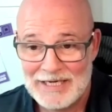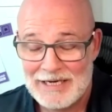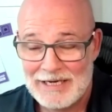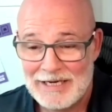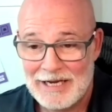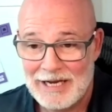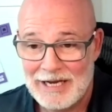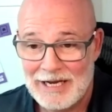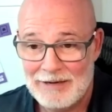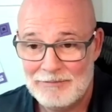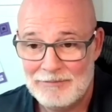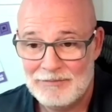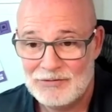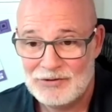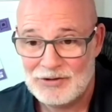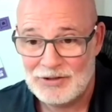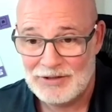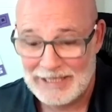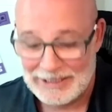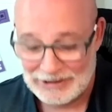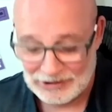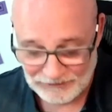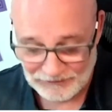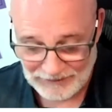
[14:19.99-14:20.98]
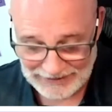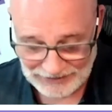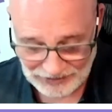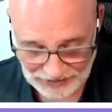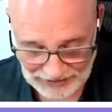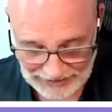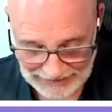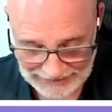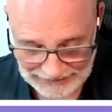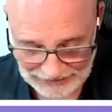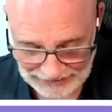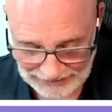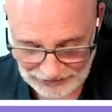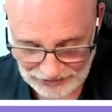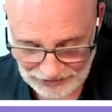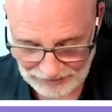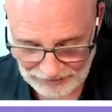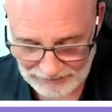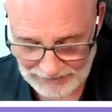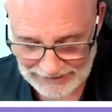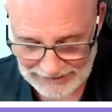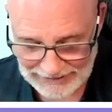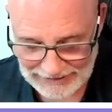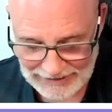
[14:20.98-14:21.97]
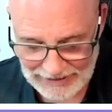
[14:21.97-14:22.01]
So that's fascinating to
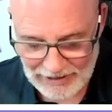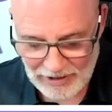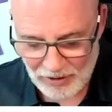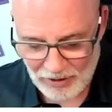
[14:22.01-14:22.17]
me.